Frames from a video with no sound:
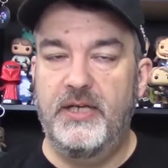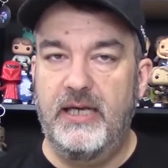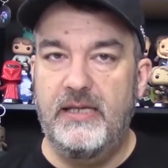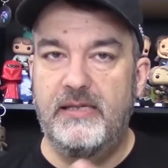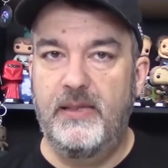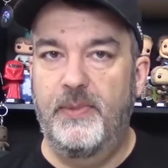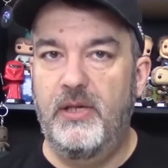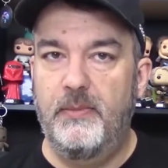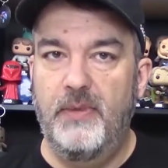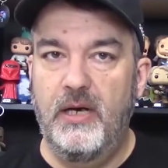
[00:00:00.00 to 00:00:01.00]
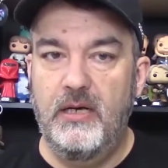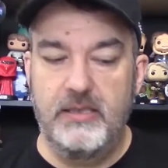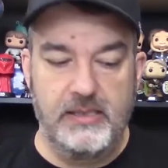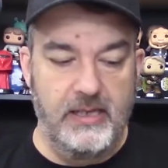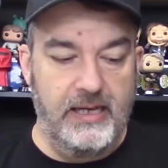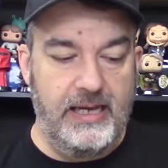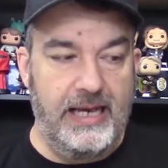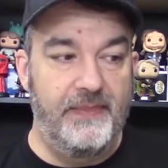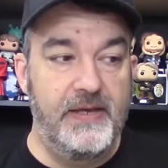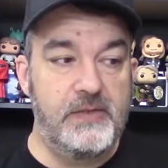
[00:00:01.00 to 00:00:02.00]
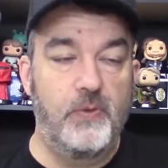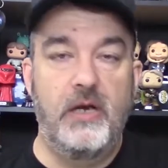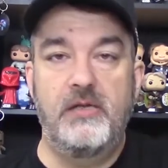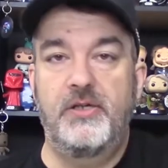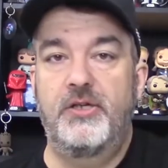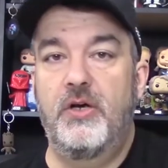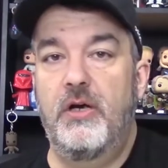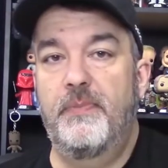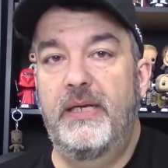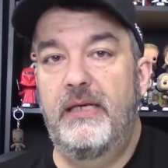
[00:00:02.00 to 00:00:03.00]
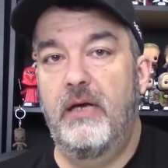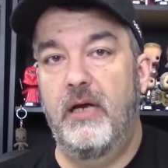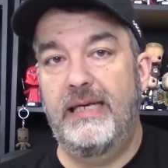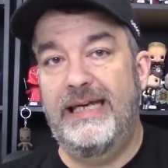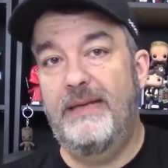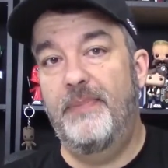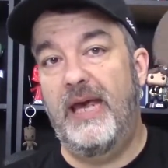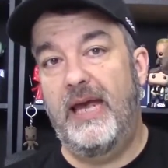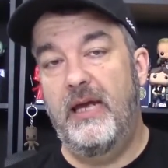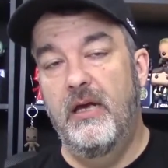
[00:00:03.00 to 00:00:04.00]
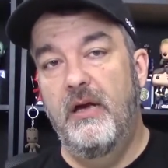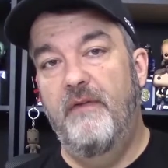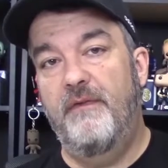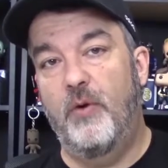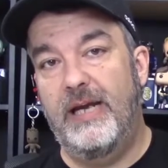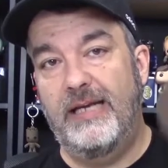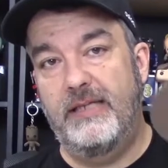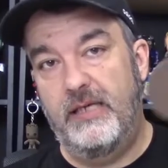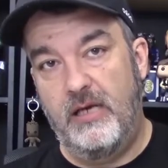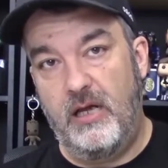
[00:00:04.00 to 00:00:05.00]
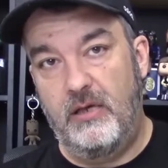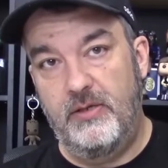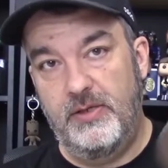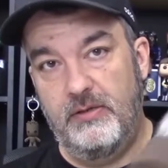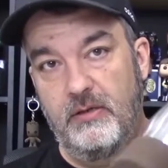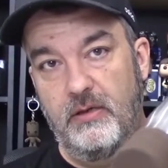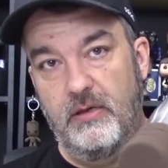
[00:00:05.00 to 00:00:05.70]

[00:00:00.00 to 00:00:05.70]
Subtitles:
Again, similar mugs, and this one also showed up on eBay for $19,